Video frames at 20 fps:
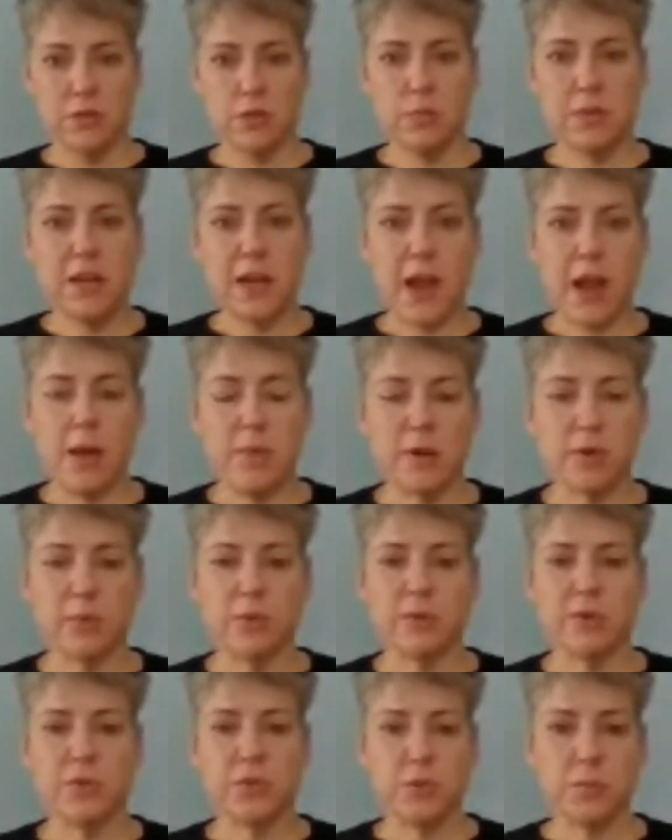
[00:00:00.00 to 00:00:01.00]
too many
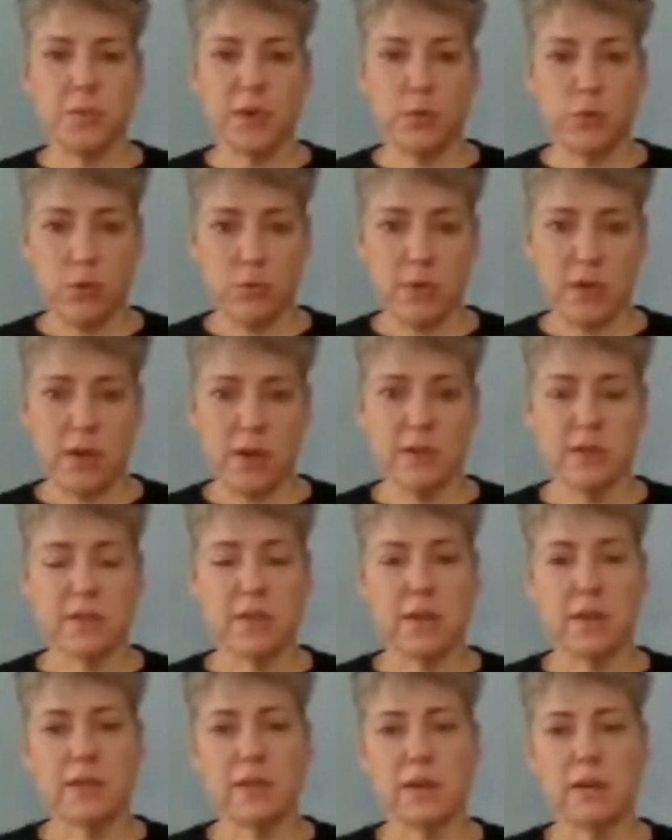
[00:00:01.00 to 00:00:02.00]
animals, too many
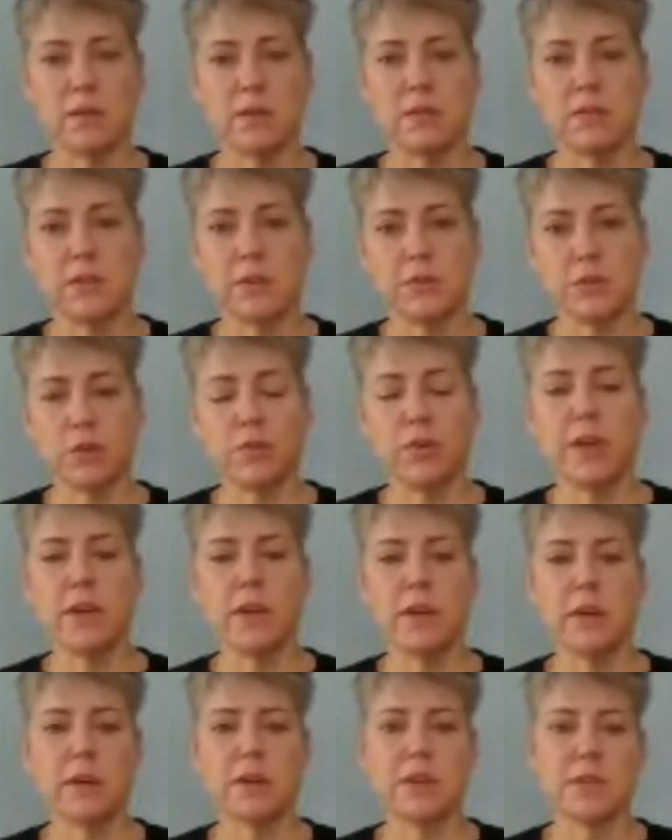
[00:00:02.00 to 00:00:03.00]
ruminants, and they're they're
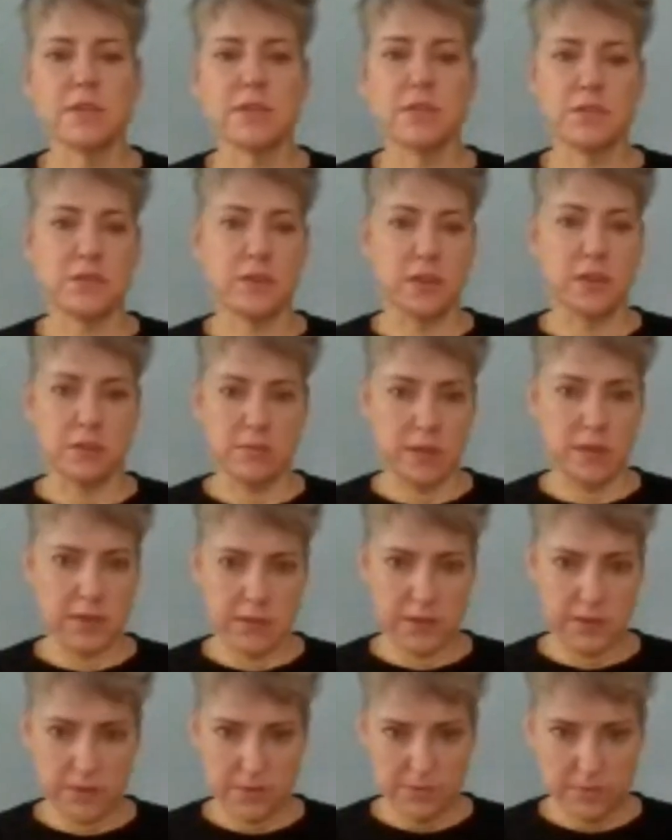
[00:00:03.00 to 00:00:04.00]
degrading it because they're
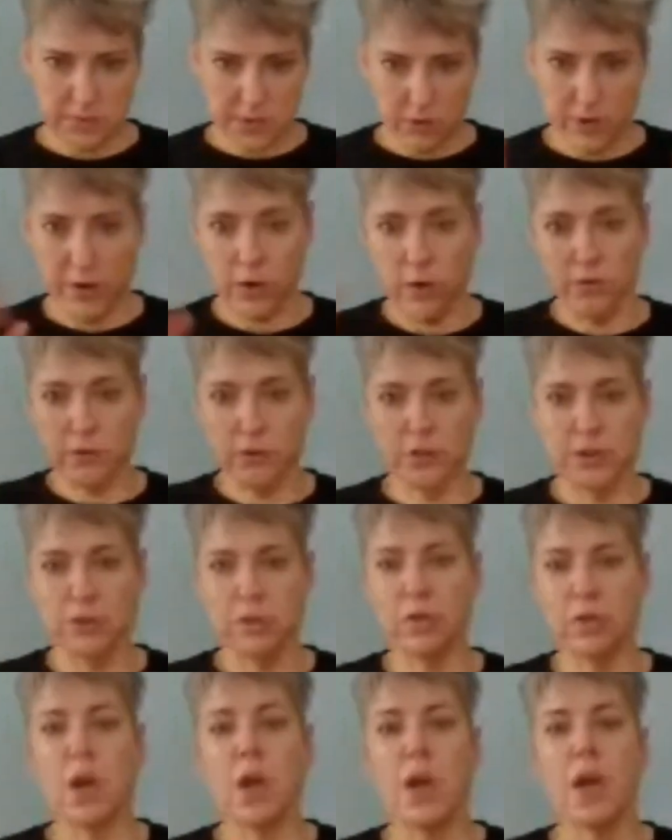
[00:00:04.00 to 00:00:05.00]
it's they're on
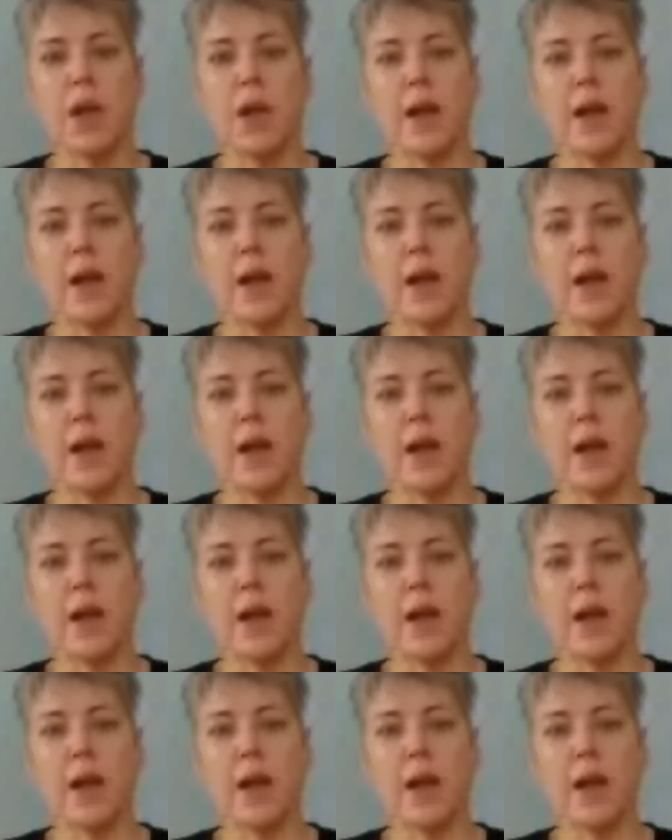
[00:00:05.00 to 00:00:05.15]
overshoot.